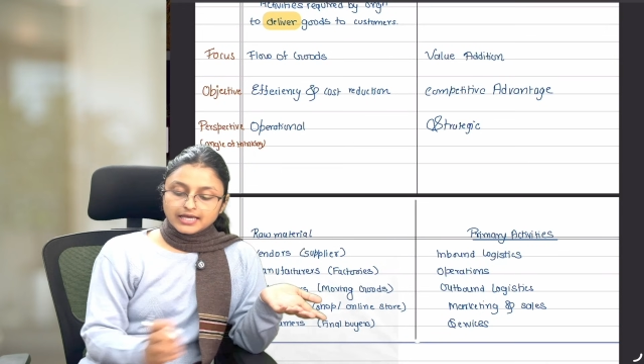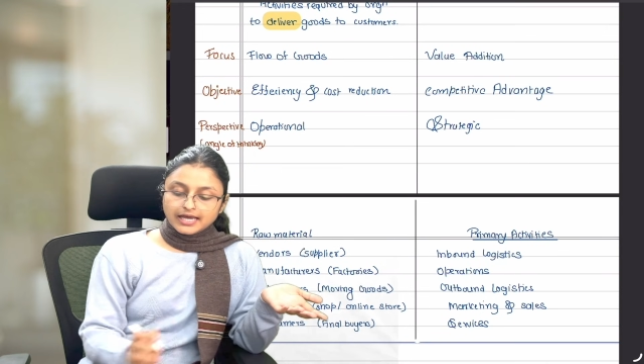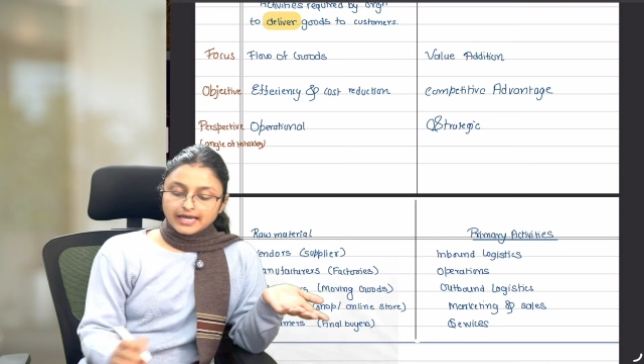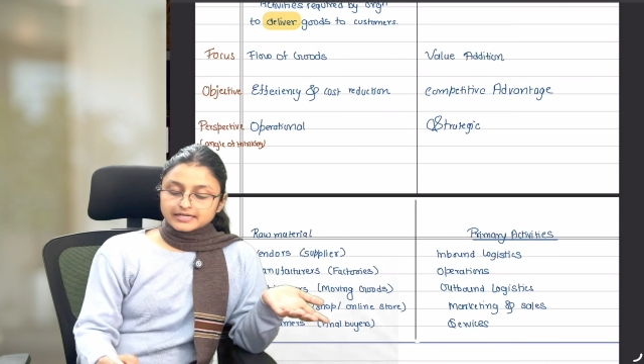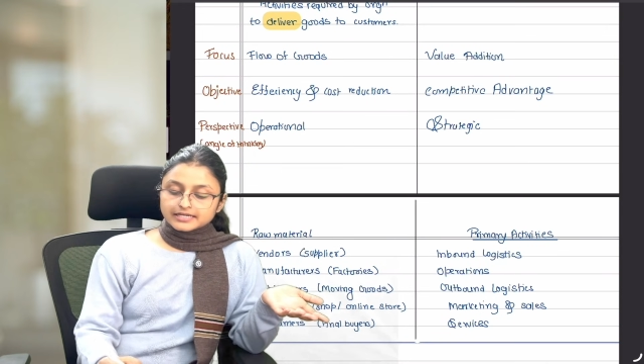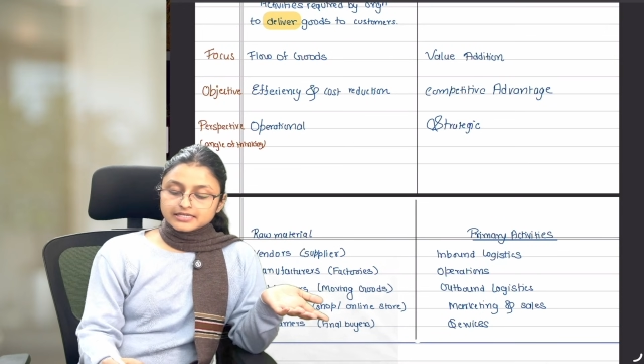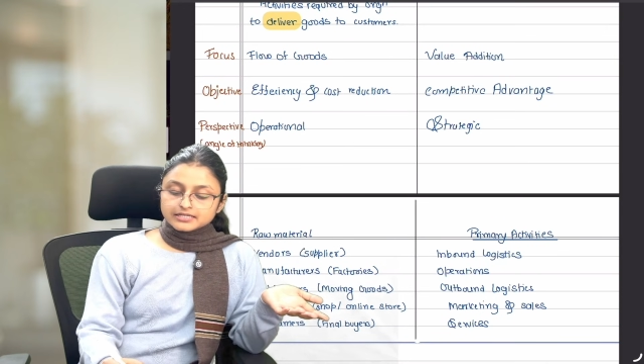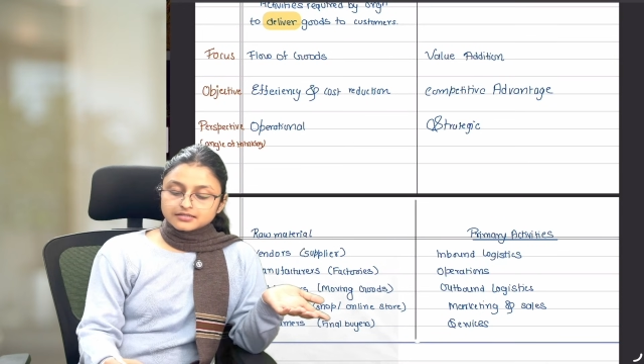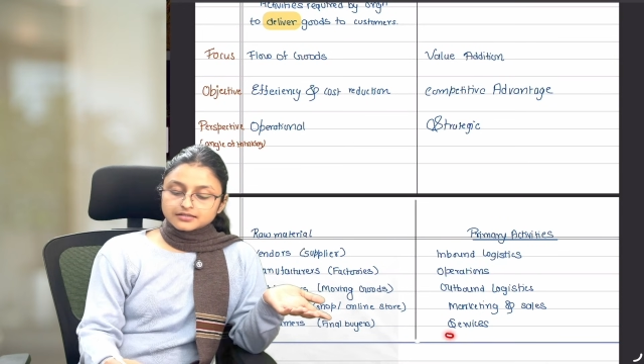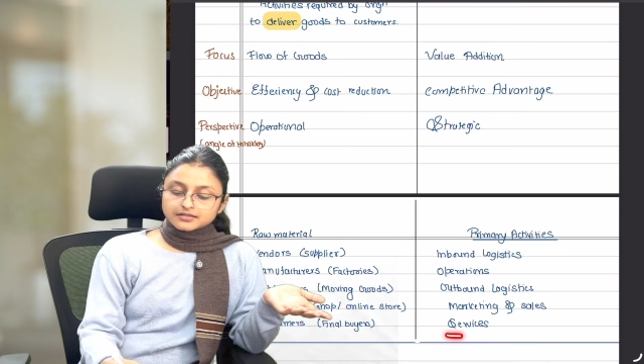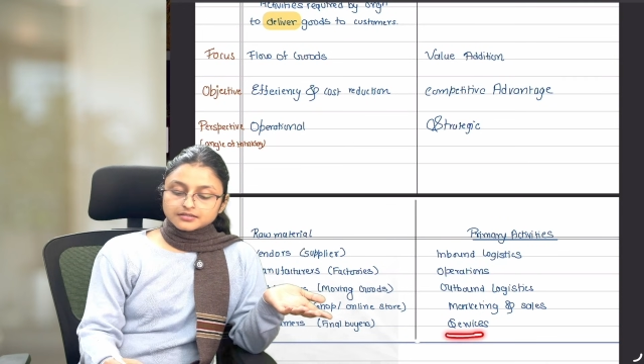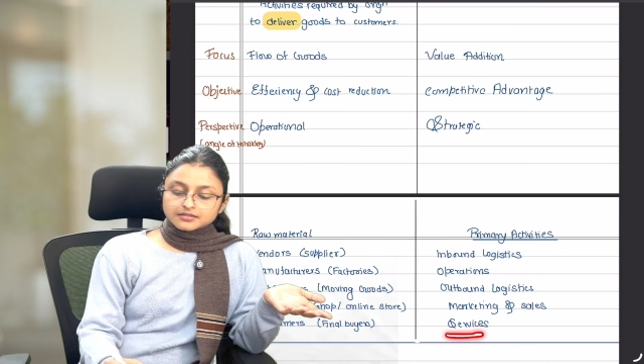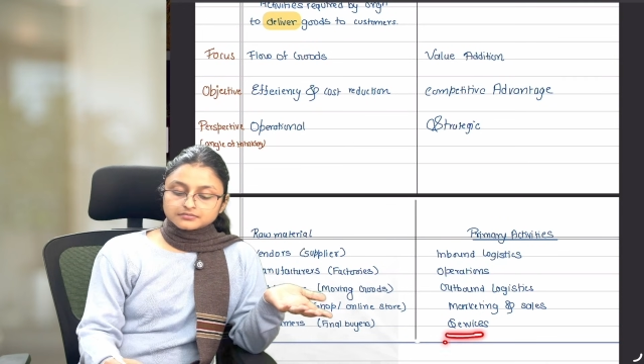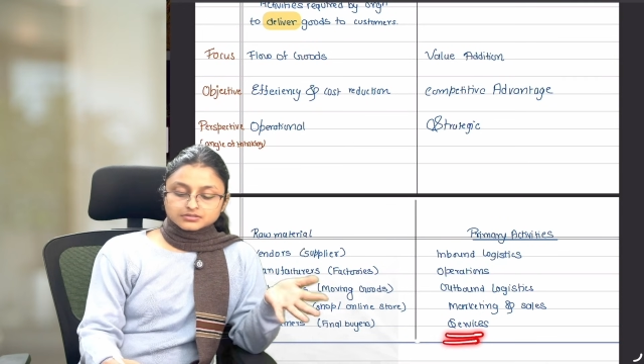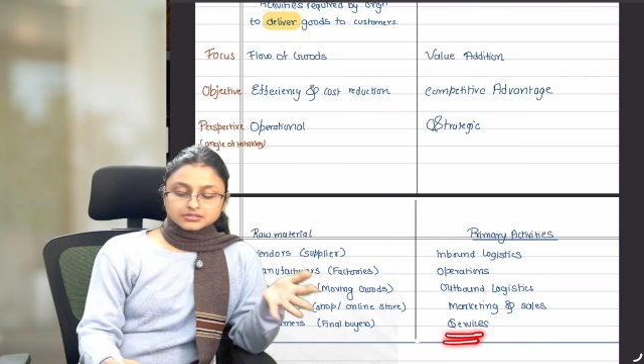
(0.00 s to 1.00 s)
And here
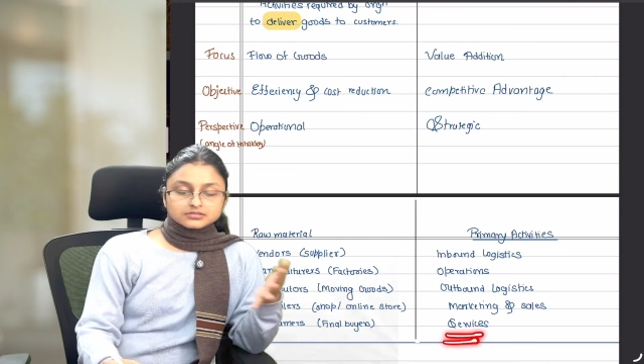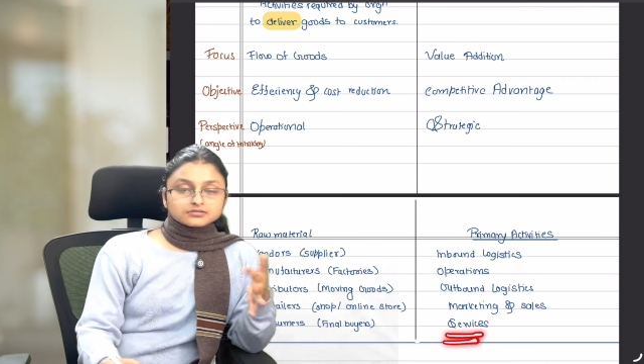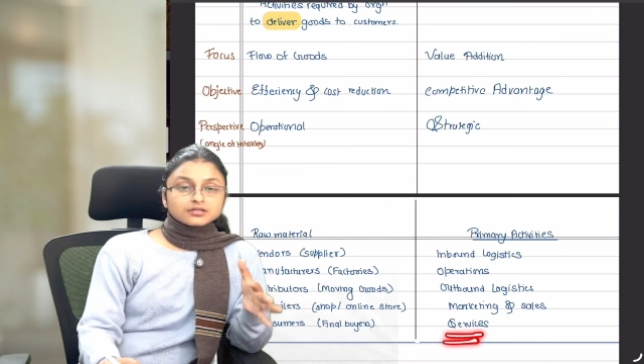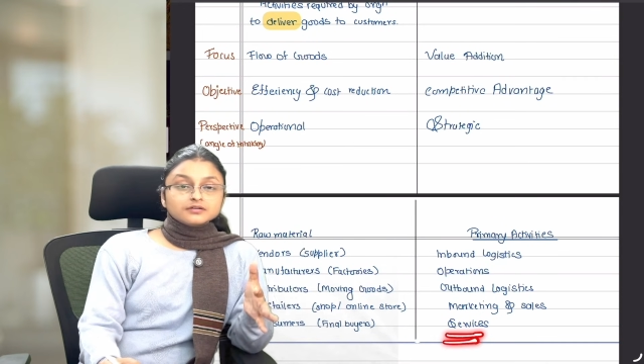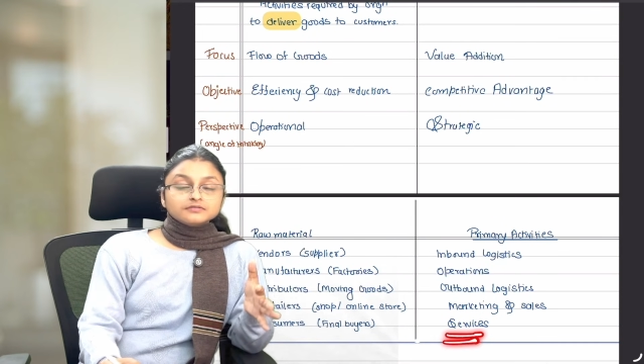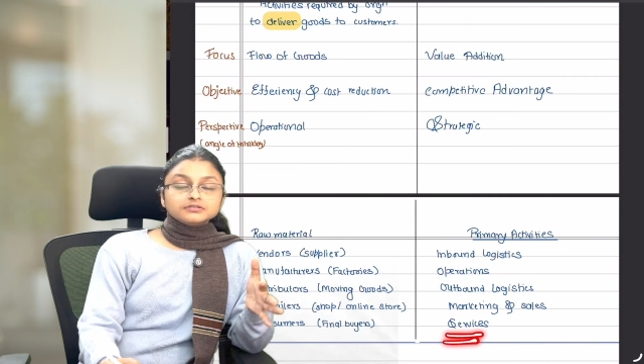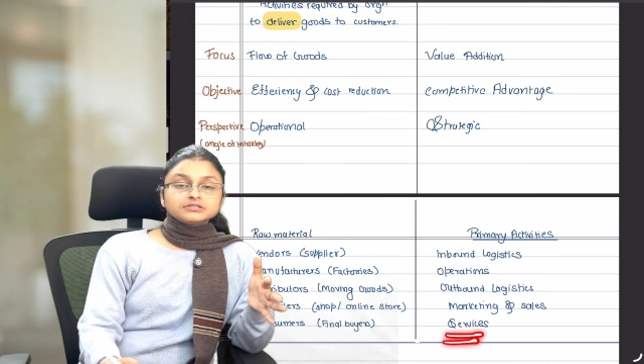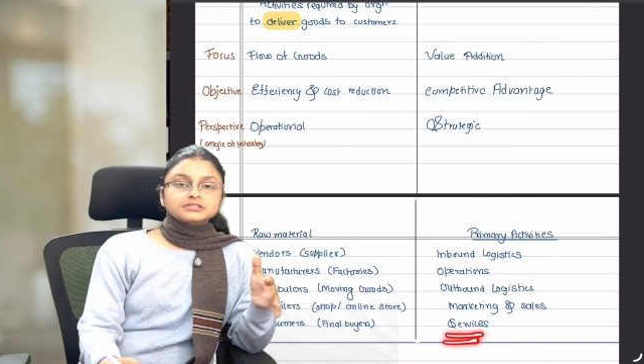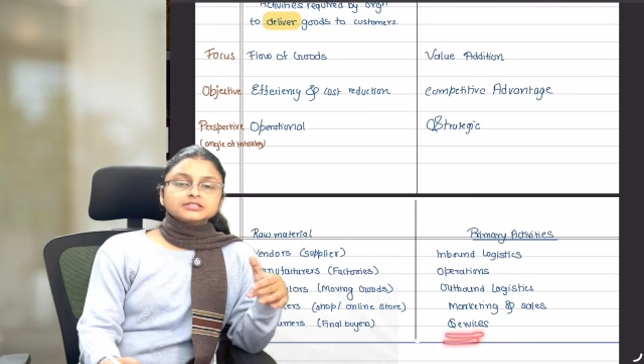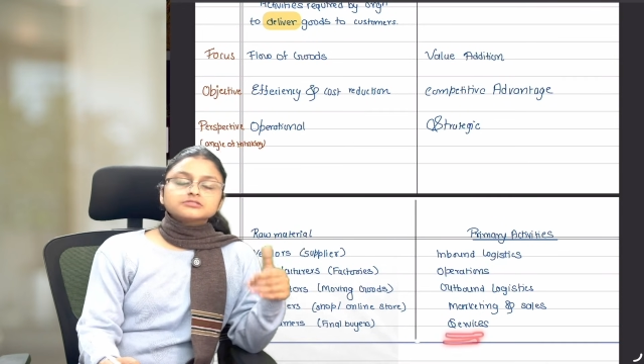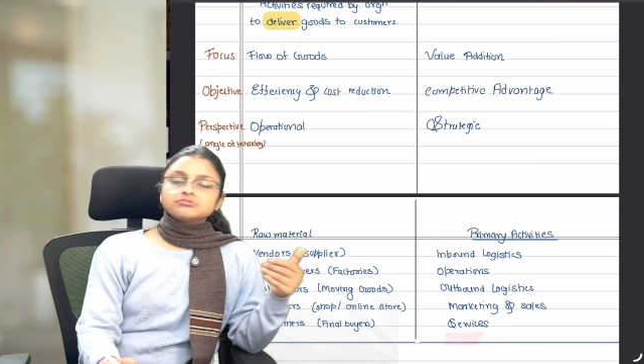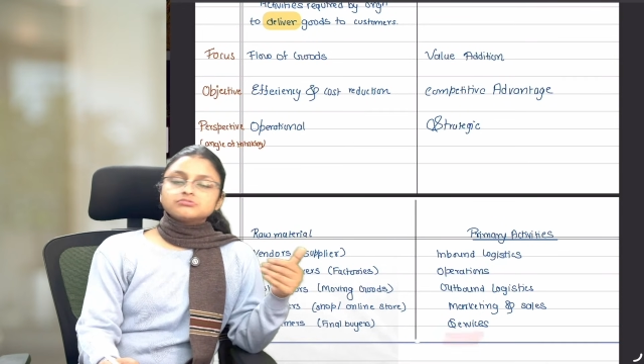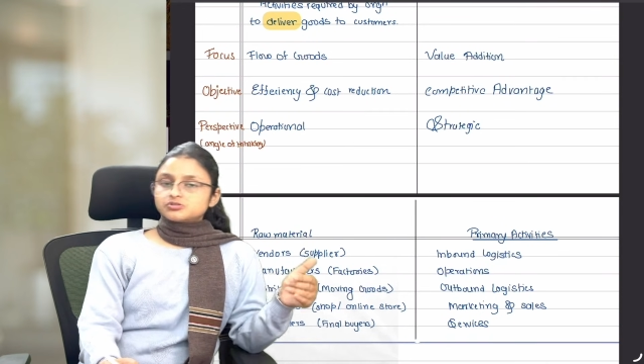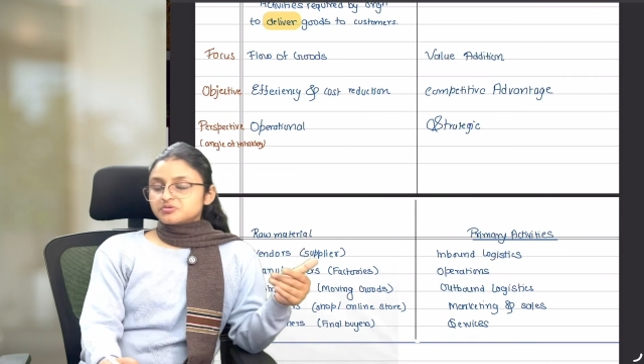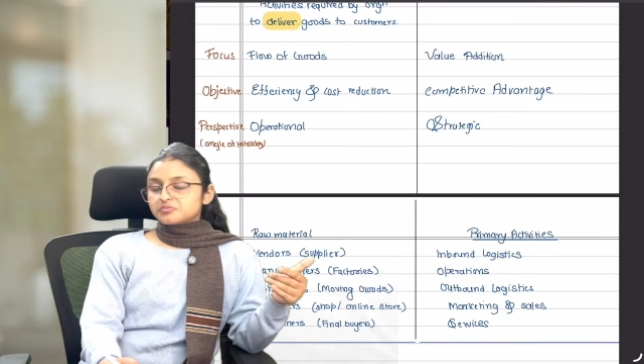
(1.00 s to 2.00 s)
comes the services which